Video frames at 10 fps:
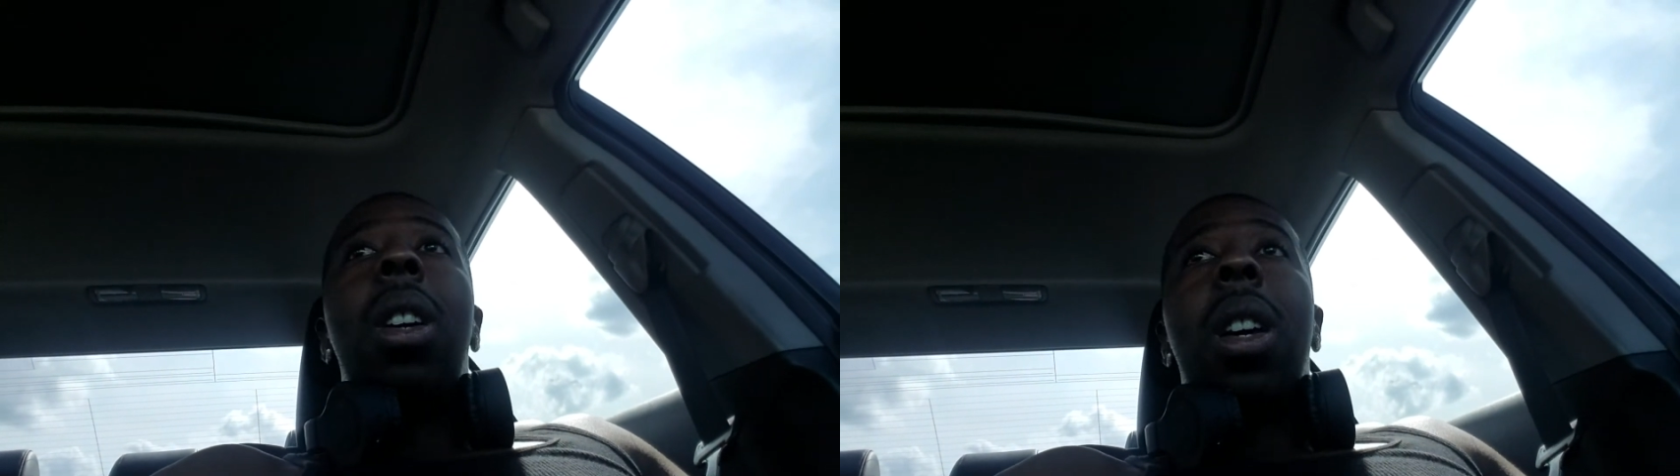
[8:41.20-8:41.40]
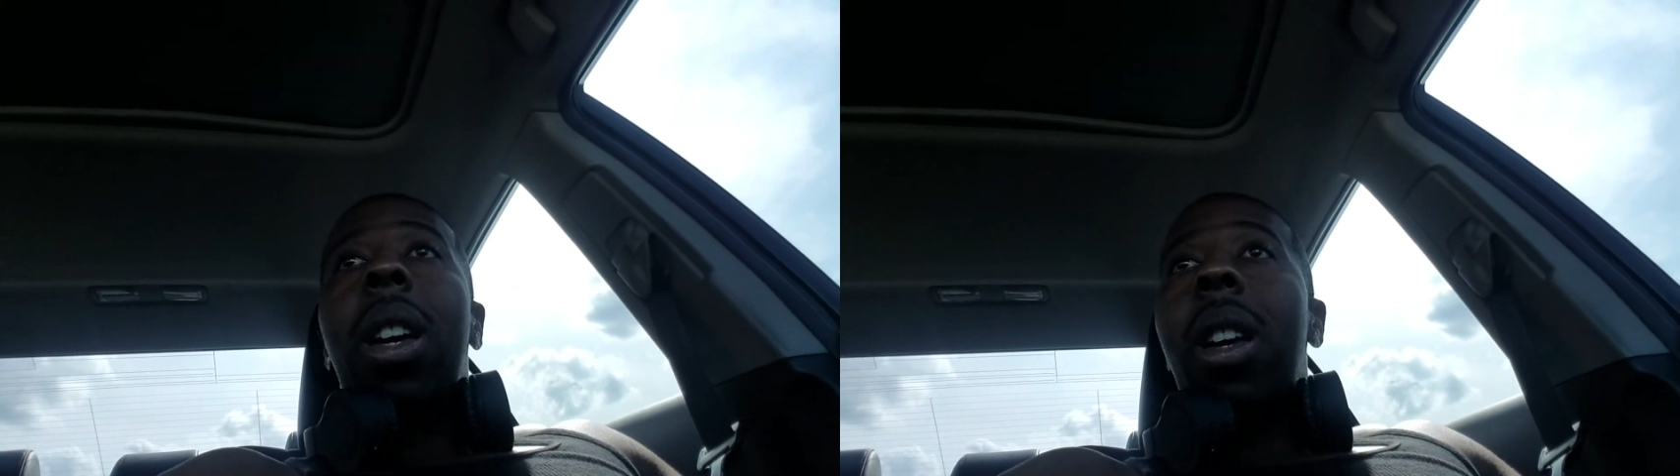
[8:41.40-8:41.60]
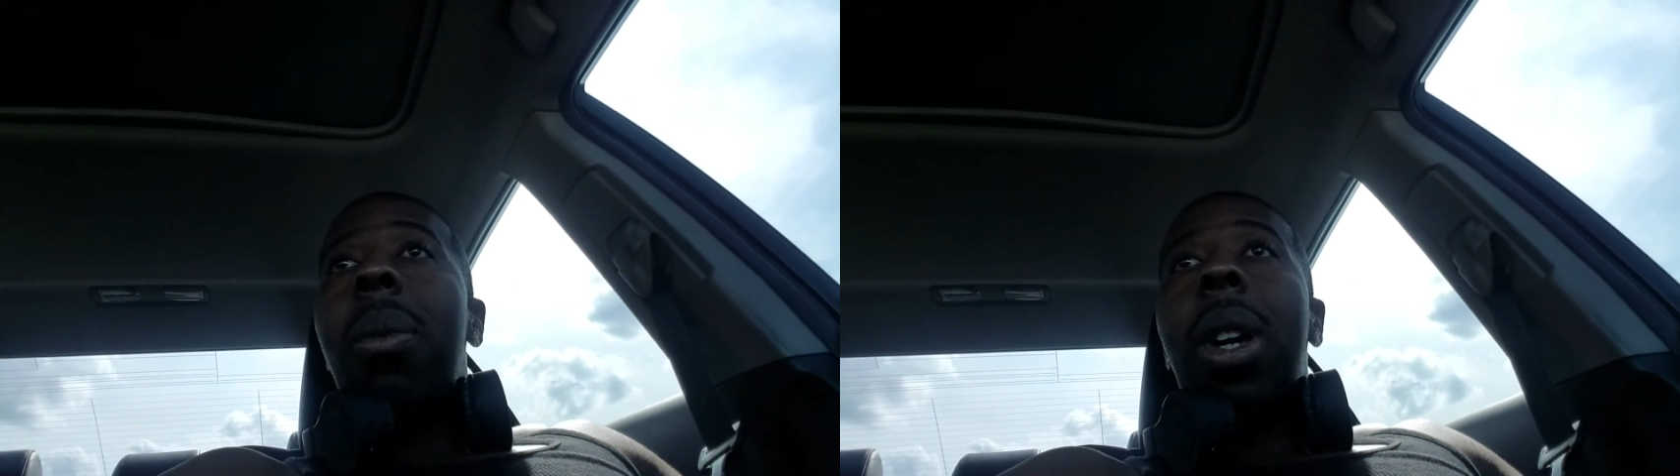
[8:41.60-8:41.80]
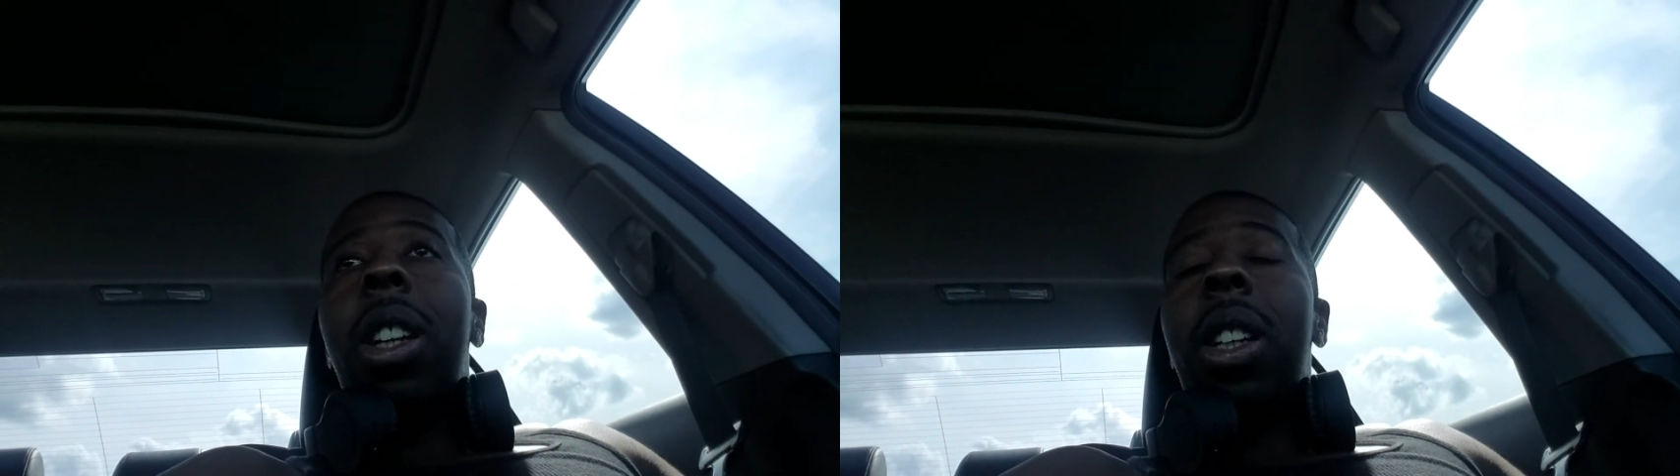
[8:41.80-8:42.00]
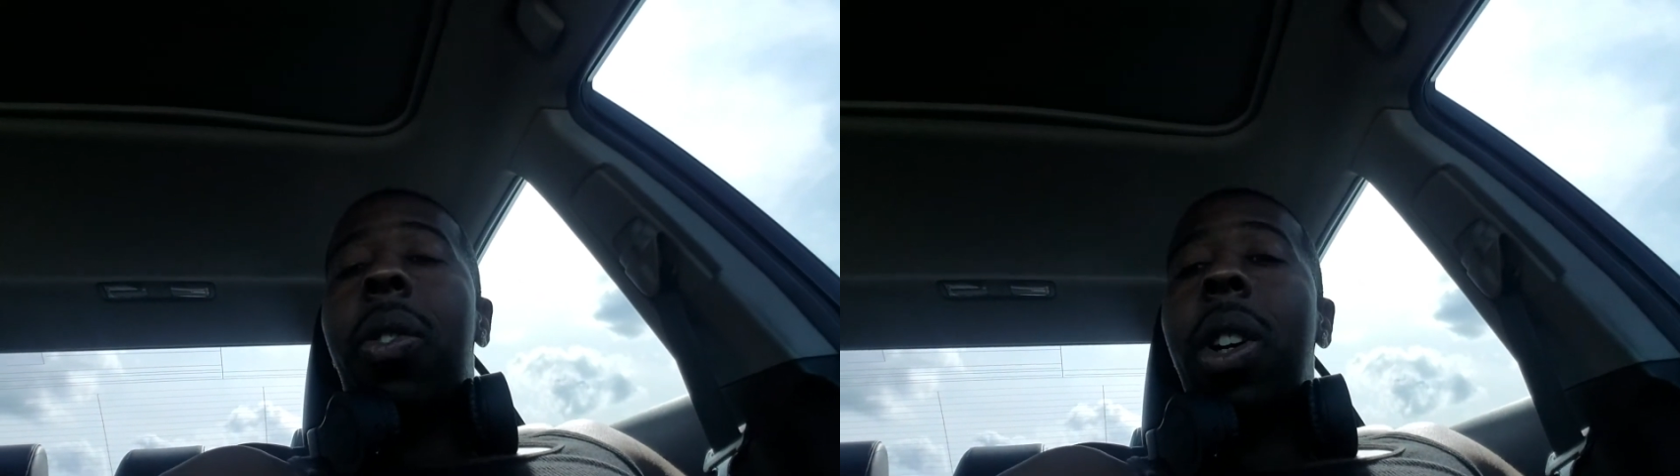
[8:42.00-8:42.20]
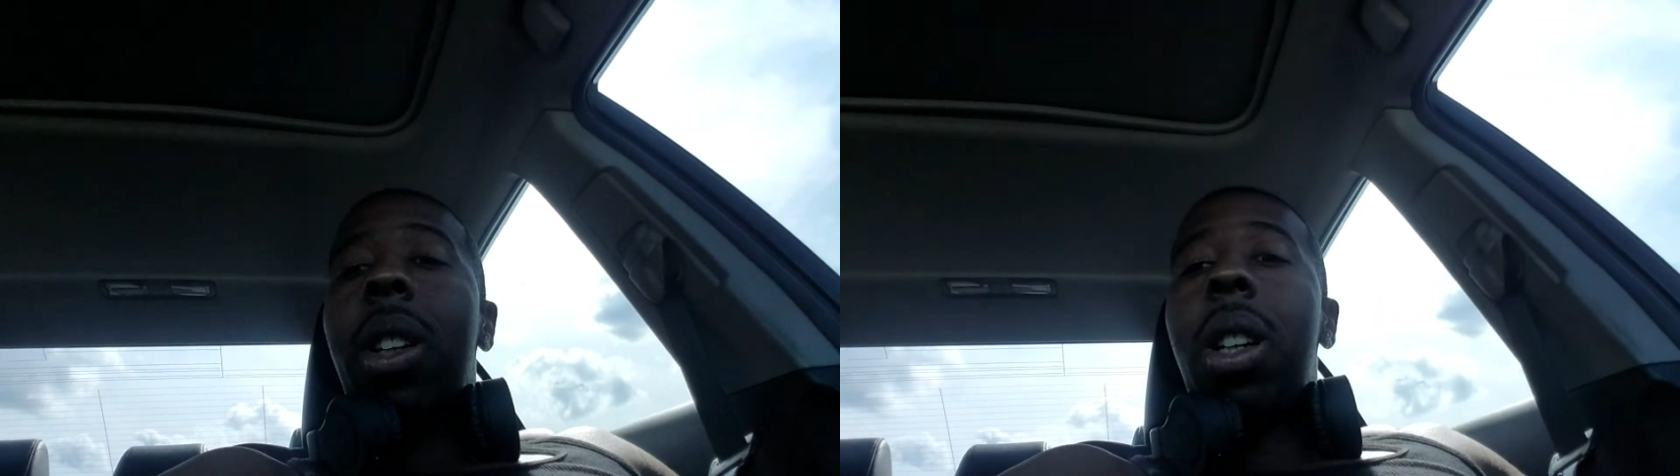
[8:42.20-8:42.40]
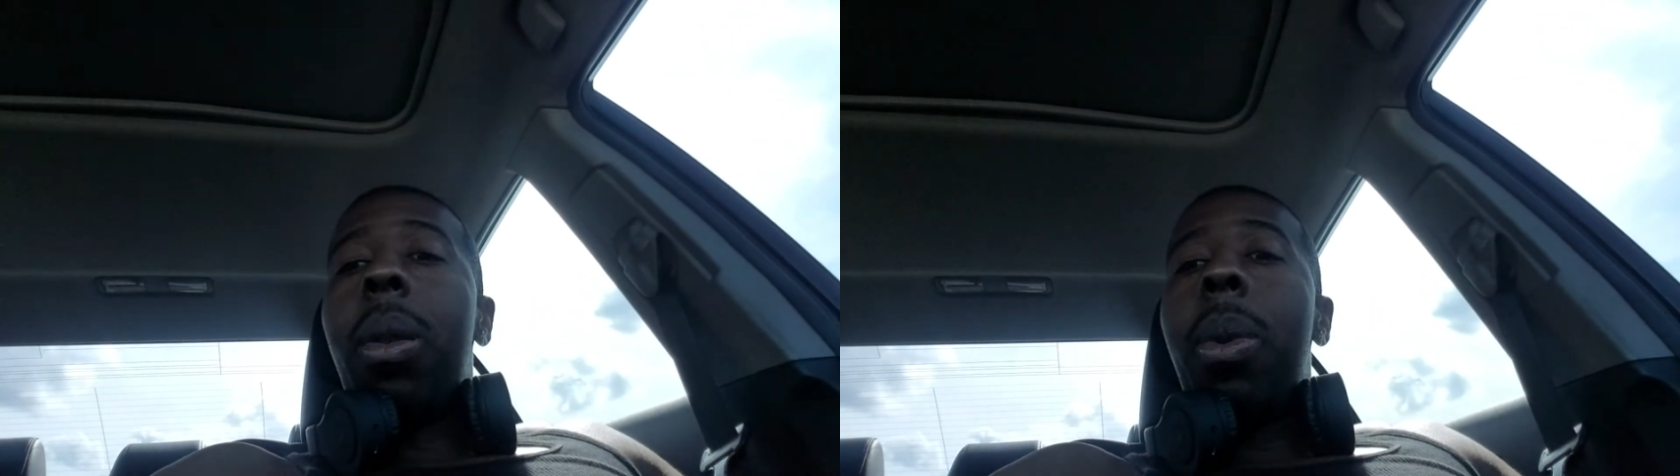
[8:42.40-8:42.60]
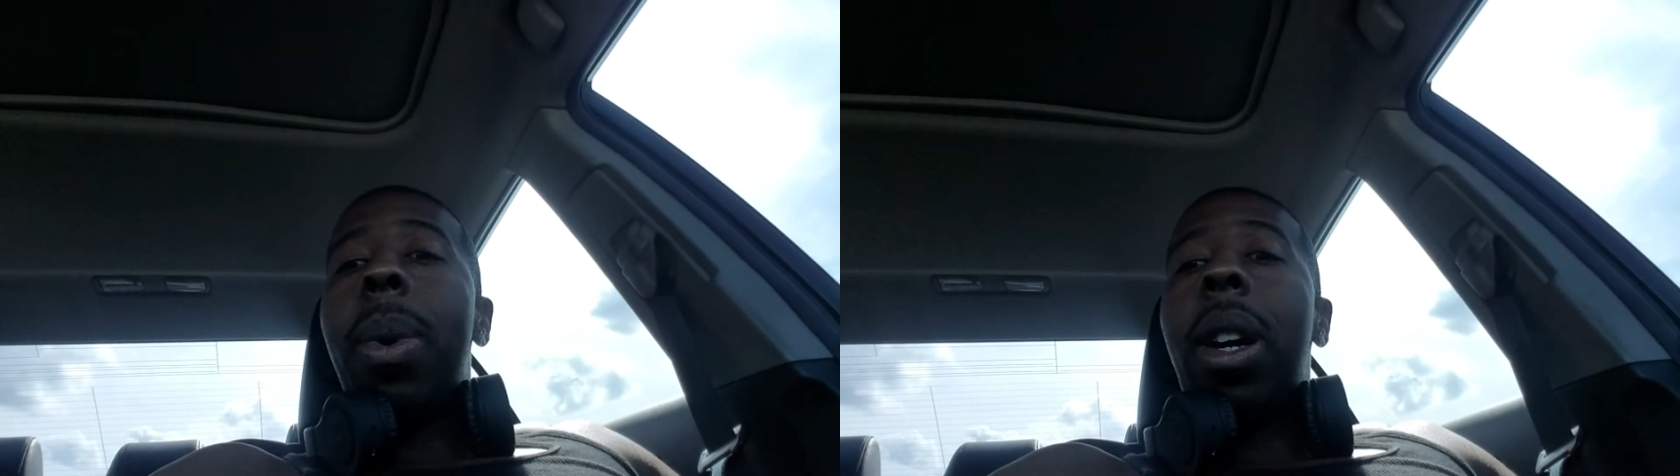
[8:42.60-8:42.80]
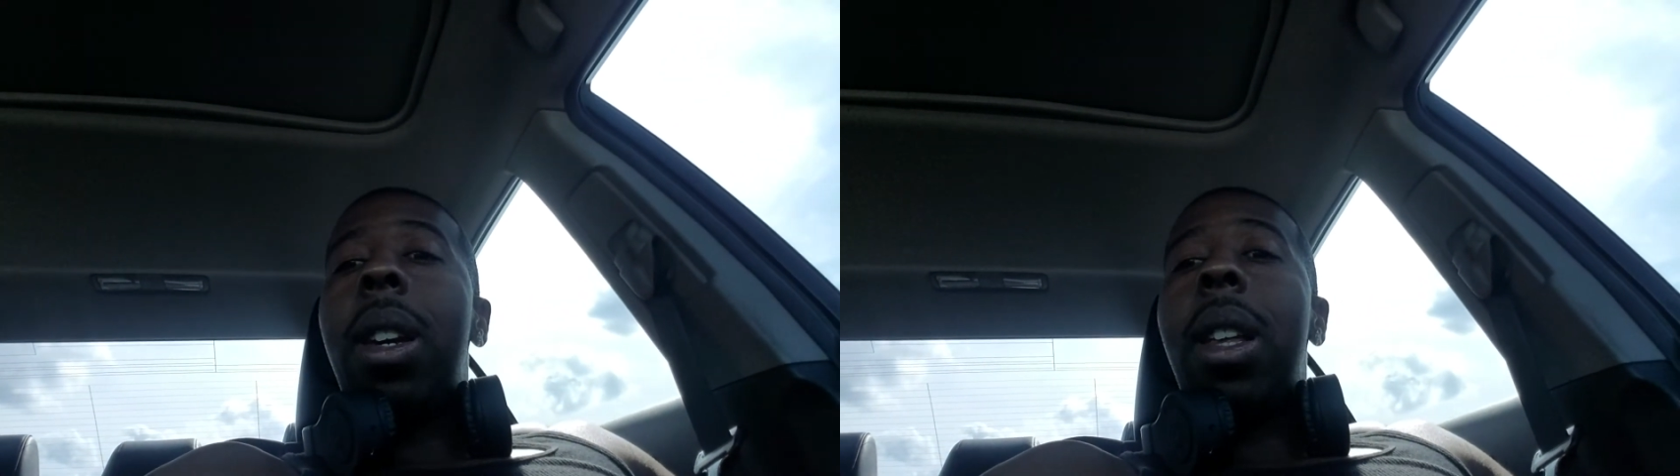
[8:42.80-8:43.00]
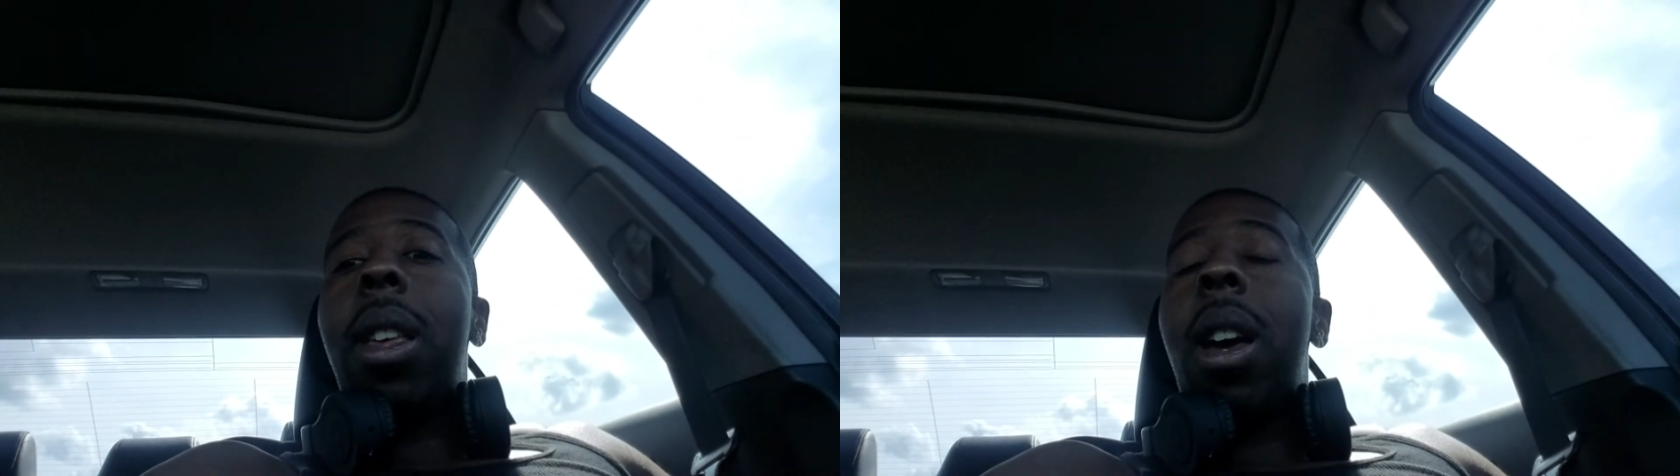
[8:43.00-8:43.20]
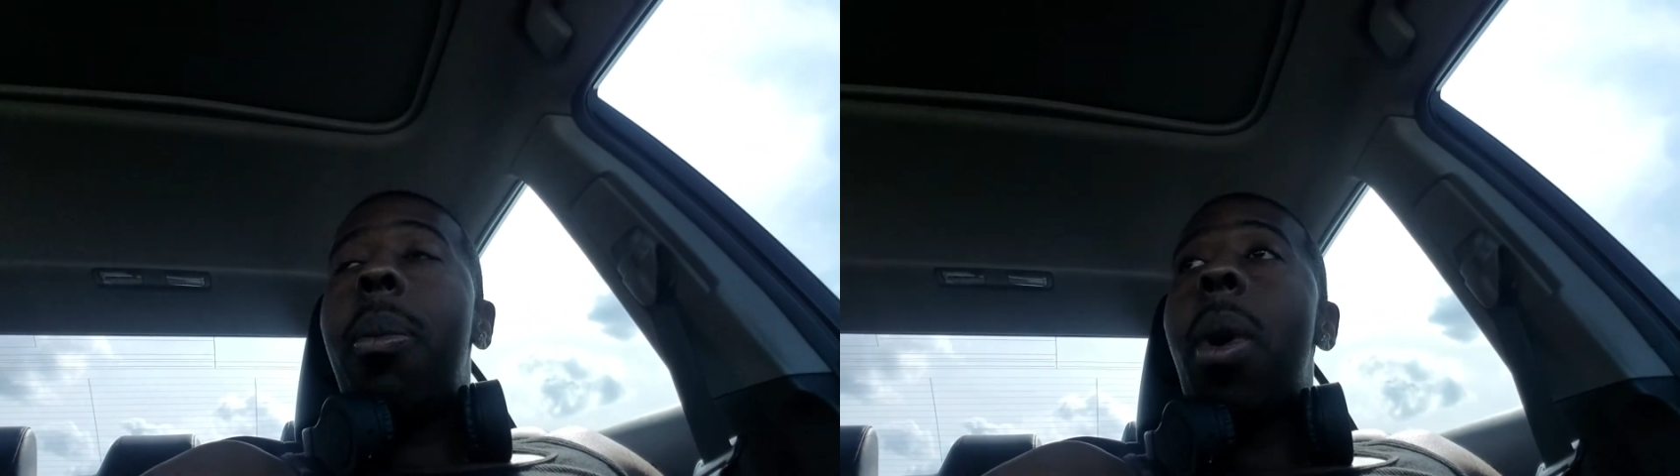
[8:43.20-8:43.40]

And man, it just felt good to be back in that thing.